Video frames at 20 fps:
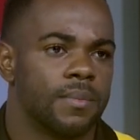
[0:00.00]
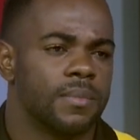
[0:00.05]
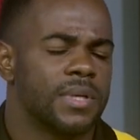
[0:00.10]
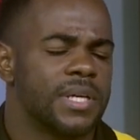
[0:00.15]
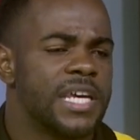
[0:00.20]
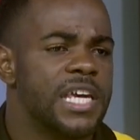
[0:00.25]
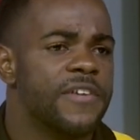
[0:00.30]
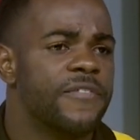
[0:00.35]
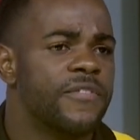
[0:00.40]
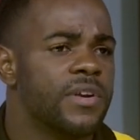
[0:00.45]

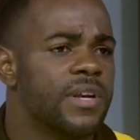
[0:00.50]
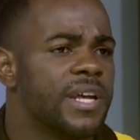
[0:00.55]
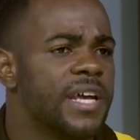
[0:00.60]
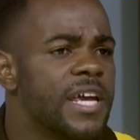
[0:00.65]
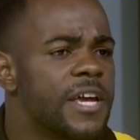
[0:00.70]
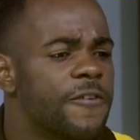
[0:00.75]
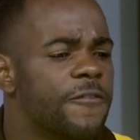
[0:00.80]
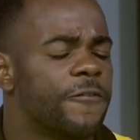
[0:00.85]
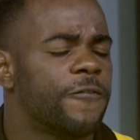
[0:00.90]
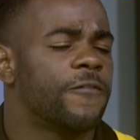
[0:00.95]
Even
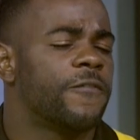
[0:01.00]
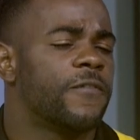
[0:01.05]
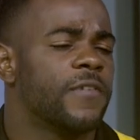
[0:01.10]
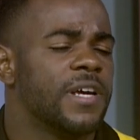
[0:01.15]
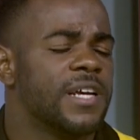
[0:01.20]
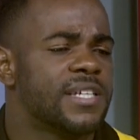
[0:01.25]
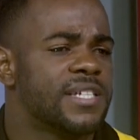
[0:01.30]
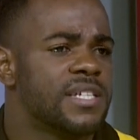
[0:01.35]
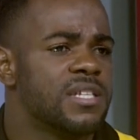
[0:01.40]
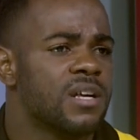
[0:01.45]
if
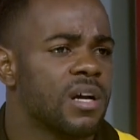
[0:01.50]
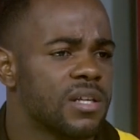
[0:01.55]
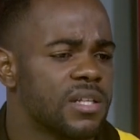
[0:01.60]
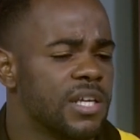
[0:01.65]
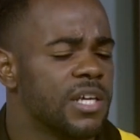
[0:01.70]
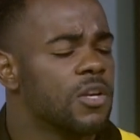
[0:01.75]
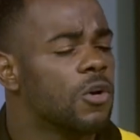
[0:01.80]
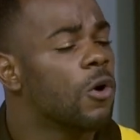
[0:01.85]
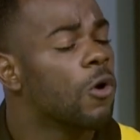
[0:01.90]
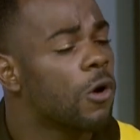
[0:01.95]
it's not
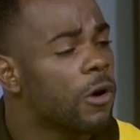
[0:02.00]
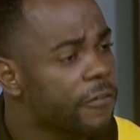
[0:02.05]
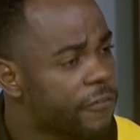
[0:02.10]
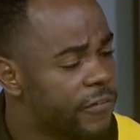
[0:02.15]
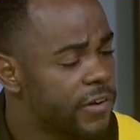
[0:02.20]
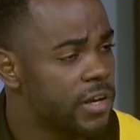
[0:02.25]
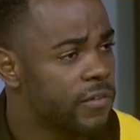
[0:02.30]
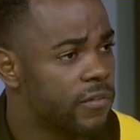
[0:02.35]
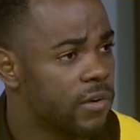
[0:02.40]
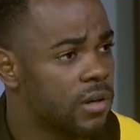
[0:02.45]
in our
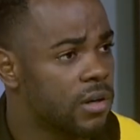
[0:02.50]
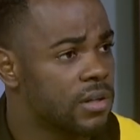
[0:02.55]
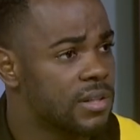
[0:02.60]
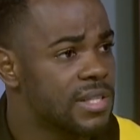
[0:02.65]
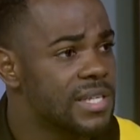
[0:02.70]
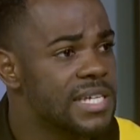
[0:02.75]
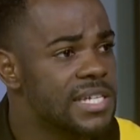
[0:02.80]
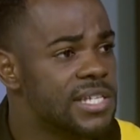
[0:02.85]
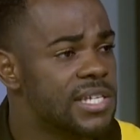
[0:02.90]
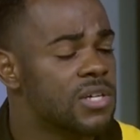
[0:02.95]
favor,
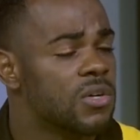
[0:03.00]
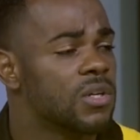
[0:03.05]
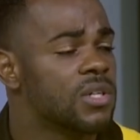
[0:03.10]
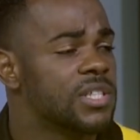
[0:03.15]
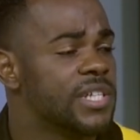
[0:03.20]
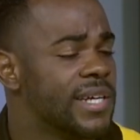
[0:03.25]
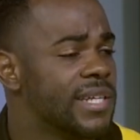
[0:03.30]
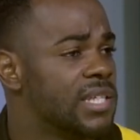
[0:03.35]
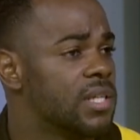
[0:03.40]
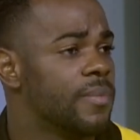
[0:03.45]
these young
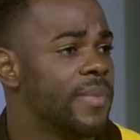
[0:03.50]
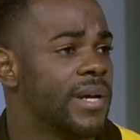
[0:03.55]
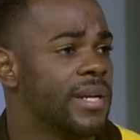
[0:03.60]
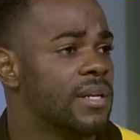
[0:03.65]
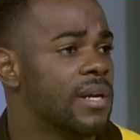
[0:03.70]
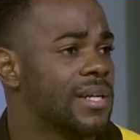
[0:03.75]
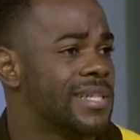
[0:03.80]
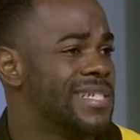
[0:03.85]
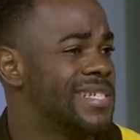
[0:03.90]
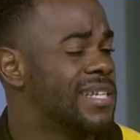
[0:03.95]
gentlemen
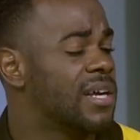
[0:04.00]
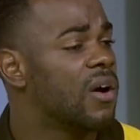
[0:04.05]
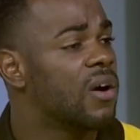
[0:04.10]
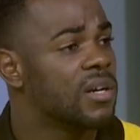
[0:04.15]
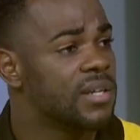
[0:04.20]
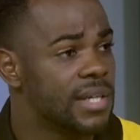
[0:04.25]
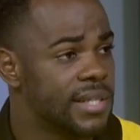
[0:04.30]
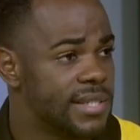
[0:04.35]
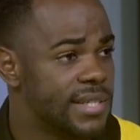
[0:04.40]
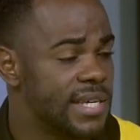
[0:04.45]
that is on
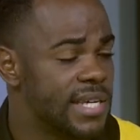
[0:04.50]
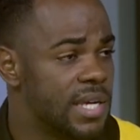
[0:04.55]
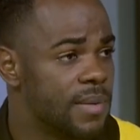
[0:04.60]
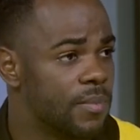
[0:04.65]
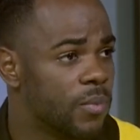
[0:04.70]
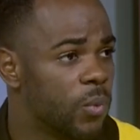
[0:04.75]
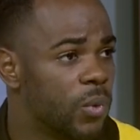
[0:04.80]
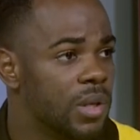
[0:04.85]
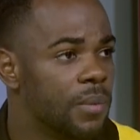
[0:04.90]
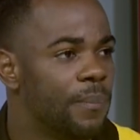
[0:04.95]
the team
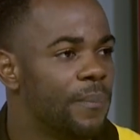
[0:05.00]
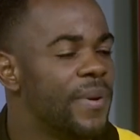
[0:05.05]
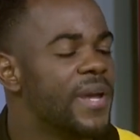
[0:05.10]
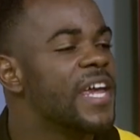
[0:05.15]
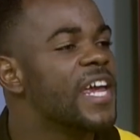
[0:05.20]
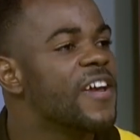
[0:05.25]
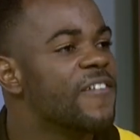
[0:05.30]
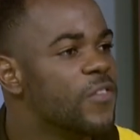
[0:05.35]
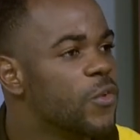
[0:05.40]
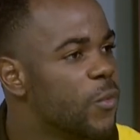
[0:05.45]
will
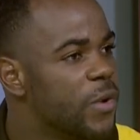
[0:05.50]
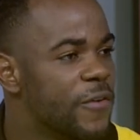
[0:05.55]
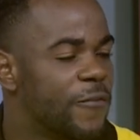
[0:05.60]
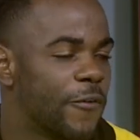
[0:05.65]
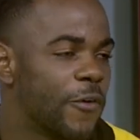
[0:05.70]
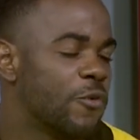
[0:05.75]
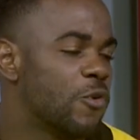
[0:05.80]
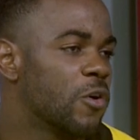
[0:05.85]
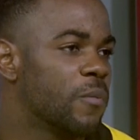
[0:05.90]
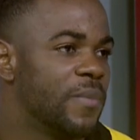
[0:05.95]
pave the way
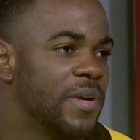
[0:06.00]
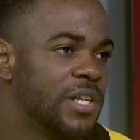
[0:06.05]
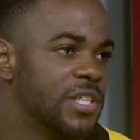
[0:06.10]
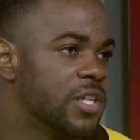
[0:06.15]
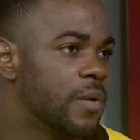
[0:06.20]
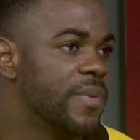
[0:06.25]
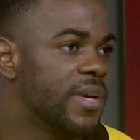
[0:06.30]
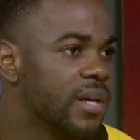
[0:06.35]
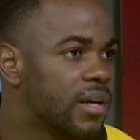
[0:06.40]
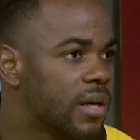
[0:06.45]
for rugby in
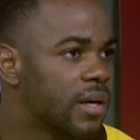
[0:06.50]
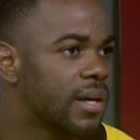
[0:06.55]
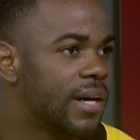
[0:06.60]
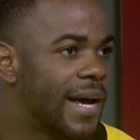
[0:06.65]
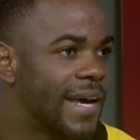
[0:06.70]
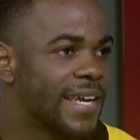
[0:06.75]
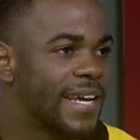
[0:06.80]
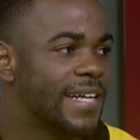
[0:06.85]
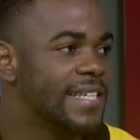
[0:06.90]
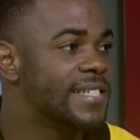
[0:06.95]
Jamaica. I
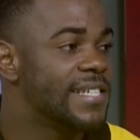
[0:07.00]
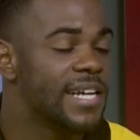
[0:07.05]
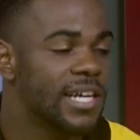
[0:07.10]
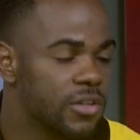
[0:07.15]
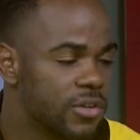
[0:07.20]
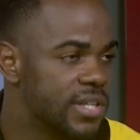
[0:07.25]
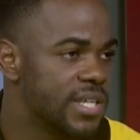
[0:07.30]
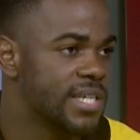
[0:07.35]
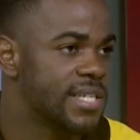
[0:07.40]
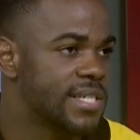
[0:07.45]
can tell you
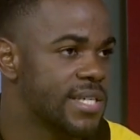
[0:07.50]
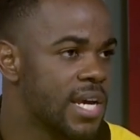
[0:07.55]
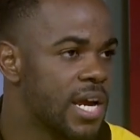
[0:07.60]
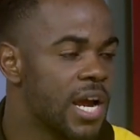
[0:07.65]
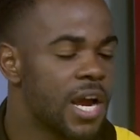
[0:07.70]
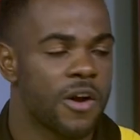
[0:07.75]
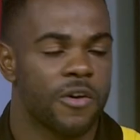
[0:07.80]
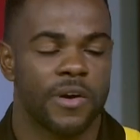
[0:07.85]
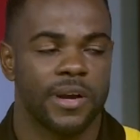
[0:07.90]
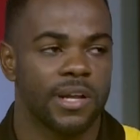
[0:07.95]
this.
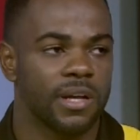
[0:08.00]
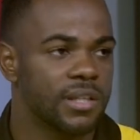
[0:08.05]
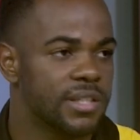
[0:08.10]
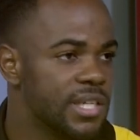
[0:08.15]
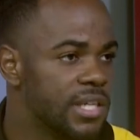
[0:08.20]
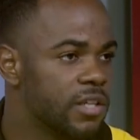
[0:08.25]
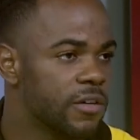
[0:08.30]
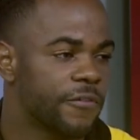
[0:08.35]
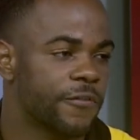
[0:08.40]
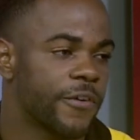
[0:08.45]

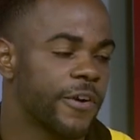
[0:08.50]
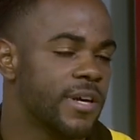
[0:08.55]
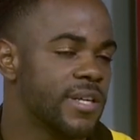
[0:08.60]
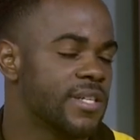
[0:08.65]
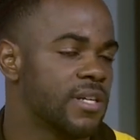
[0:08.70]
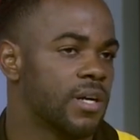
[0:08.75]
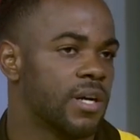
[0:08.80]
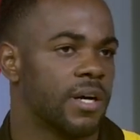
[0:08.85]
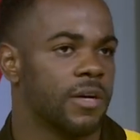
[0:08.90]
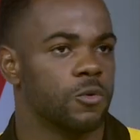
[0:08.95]
Ronaldinho
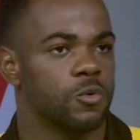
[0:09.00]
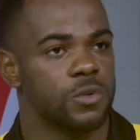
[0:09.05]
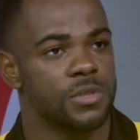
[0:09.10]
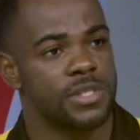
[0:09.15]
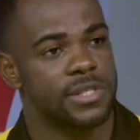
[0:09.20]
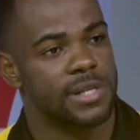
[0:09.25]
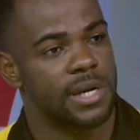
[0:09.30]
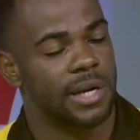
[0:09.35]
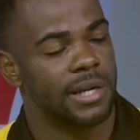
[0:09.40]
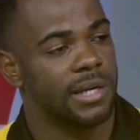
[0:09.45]
Fraser,
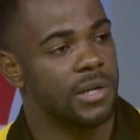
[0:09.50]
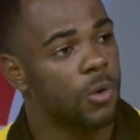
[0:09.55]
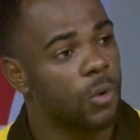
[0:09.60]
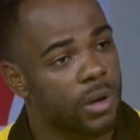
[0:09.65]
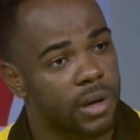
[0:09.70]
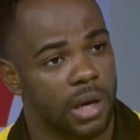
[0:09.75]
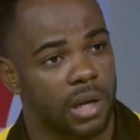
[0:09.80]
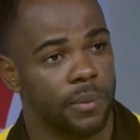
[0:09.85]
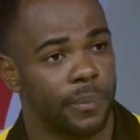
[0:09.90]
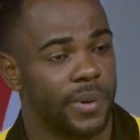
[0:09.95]
who's a
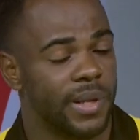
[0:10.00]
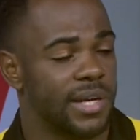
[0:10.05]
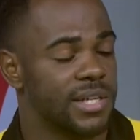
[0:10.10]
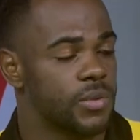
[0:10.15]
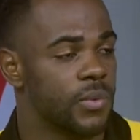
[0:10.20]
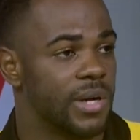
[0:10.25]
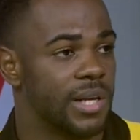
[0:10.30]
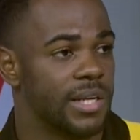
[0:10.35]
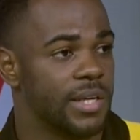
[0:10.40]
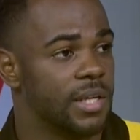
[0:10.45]
local player as
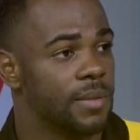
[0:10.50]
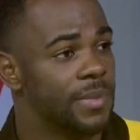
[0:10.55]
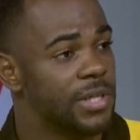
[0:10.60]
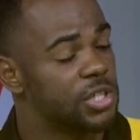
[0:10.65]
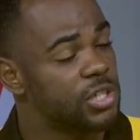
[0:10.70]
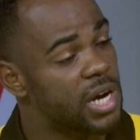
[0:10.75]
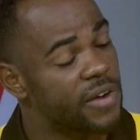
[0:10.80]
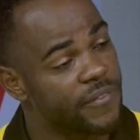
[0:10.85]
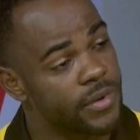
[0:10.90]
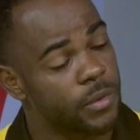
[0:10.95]
well, he'll be
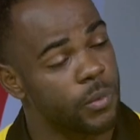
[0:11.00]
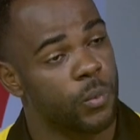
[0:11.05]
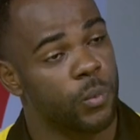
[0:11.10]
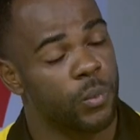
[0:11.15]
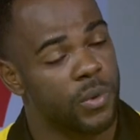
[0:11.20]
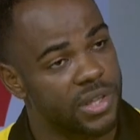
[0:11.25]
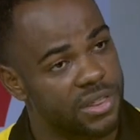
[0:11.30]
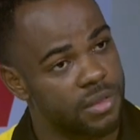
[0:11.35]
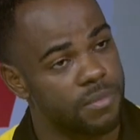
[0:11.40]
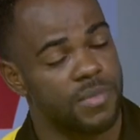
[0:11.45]
traveling
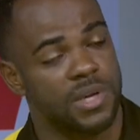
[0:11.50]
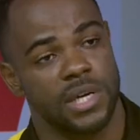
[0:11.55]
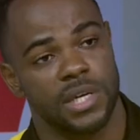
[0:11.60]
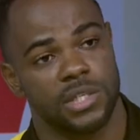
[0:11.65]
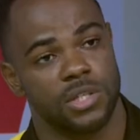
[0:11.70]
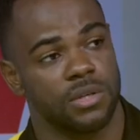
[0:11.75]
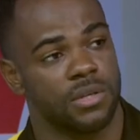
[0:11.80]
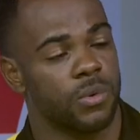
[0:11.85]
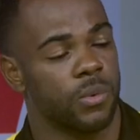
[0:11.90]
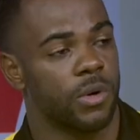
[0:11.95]
with me
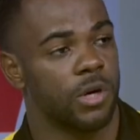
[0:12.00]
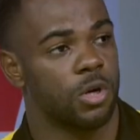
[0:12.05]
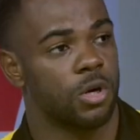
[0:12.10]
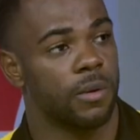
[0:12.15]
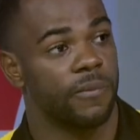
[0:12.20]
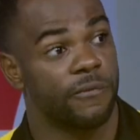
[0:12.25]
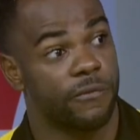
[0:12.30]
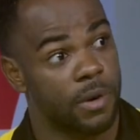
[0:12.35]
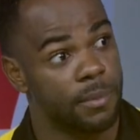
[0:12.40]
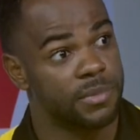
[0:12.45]
to the World
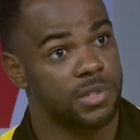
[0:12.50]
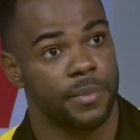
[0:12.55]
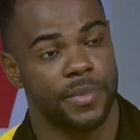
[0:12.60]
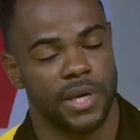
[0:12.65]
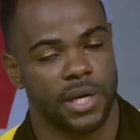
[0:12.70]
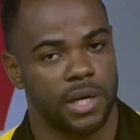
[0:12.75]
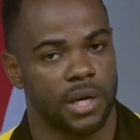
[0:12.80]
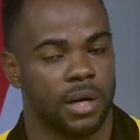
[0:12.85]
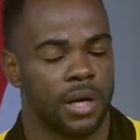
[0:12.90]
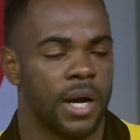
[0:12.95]
Cup from
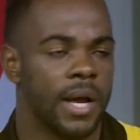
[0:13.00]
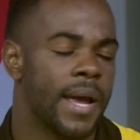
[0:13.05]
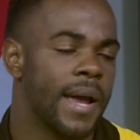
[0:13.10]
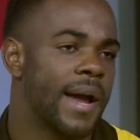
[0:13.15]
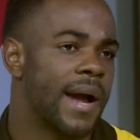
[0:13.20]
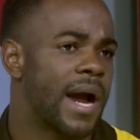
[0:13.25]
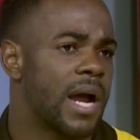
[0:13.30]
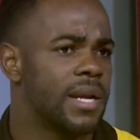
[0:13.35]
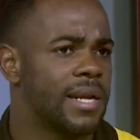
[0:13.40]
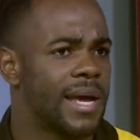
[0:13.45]
Jamaica.
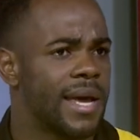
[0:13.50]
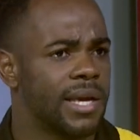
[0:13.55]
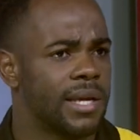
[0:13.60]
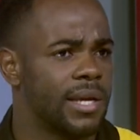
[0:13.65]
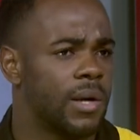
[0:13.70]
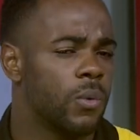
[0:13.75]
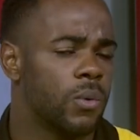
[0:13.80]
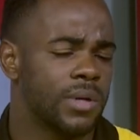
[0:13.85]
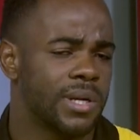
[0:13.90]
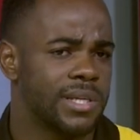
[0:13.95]
And like
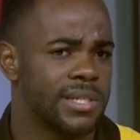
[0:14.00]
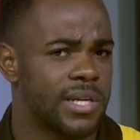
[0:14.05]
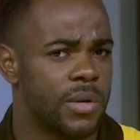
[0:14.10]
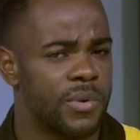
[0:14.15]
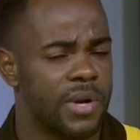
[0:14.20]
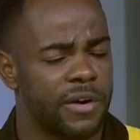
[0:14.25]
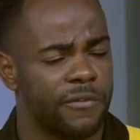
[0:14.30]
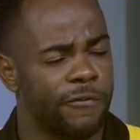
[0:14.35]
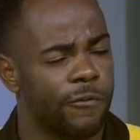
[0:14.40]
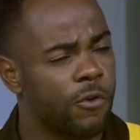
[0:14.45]
Conan said, we
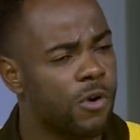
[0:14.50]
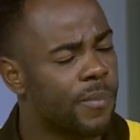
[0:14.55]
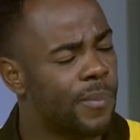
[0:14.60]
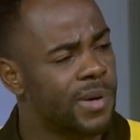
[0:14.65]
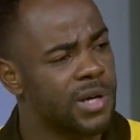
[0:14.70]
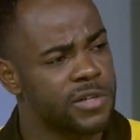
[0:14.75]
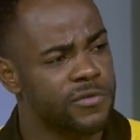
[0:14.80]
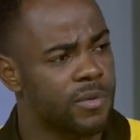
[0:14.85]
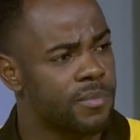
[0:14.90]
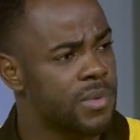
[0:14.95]
have 4
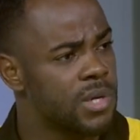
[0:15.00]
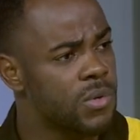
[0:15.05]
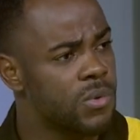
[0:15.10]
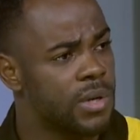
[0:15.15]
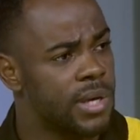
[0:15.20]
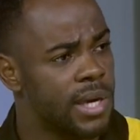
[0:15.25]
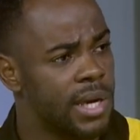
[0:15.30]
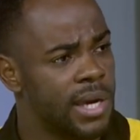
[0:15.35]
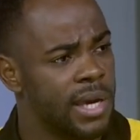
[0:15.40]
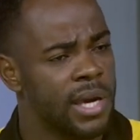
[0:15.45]
players from the
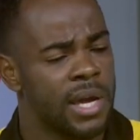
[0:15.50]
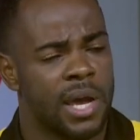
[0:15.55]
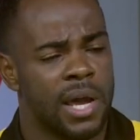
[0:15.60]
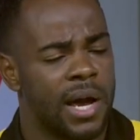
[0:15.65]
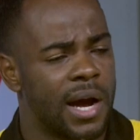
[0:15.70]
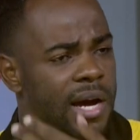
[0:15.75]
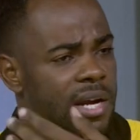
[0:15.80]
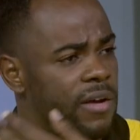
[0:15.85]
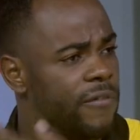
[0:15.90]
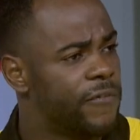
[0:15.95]
UK
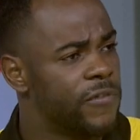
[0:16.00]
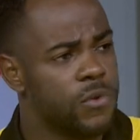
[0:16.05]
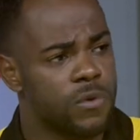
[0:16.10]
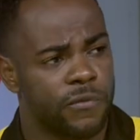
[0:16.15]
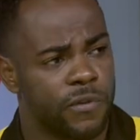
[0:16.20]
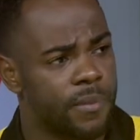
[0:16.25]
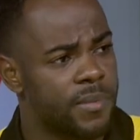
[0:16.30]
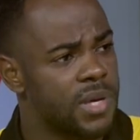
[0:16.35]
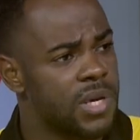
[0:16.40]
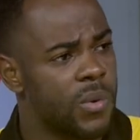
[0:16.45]
and a few
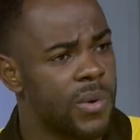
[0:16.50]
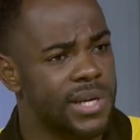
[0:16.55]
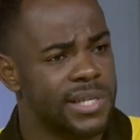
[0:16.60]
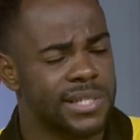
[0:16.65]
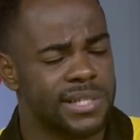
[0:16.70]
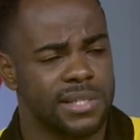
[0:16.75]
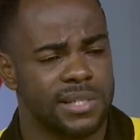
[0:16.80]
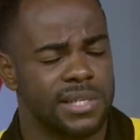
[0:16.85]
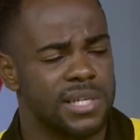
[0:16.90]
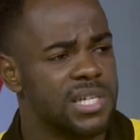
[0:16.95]
from the
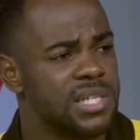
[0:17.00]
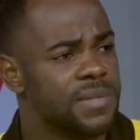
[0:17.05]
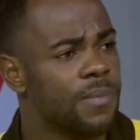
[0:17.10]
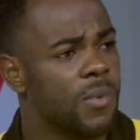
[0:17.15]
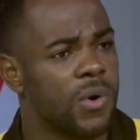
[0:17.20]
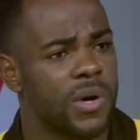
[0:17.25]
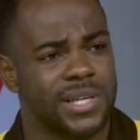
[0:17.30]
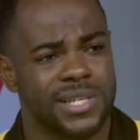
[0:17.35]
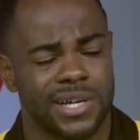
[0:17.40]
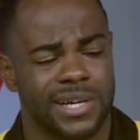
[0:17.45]
US. These
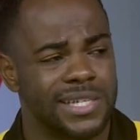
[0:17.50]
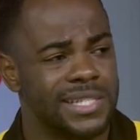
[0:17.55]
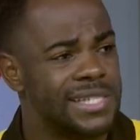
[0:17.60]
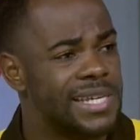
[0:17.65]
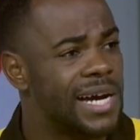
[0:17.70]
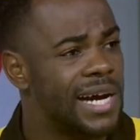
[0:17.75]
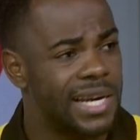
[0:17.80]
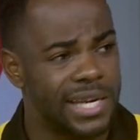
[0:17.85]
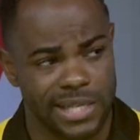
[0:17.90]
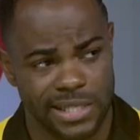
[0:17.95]
boys are
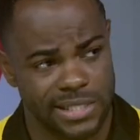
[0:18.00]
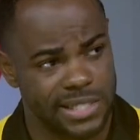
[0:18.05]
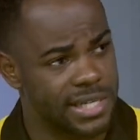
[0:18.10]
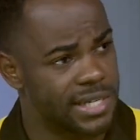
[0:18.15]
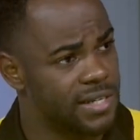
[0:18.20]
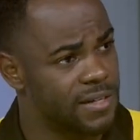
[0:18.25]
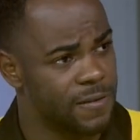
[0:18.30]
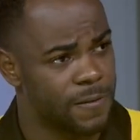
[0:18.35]
talented.